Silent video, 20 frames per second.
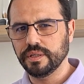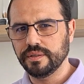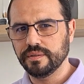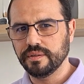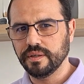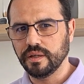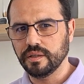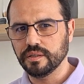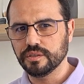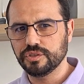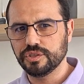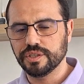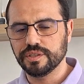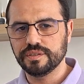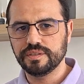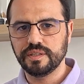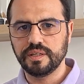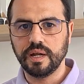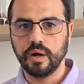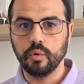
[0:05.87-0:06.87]

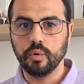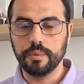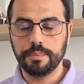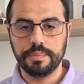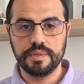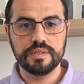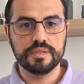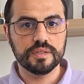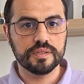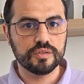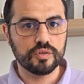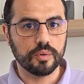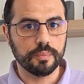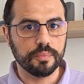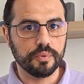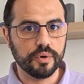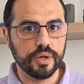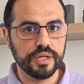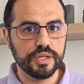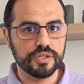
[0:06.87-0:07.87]
intelligence in our business
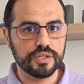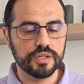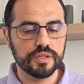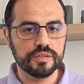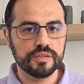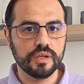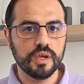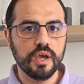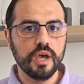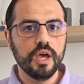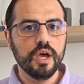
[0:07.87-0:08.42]
operations,